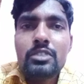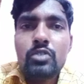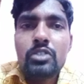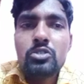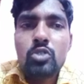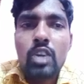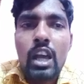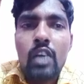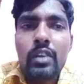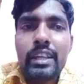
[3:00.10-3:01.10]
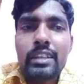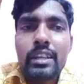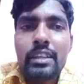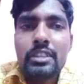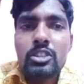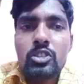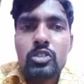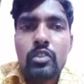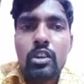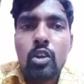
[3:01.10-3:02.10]
waves traveling directions
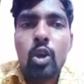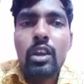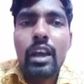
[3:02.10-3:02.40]
we are called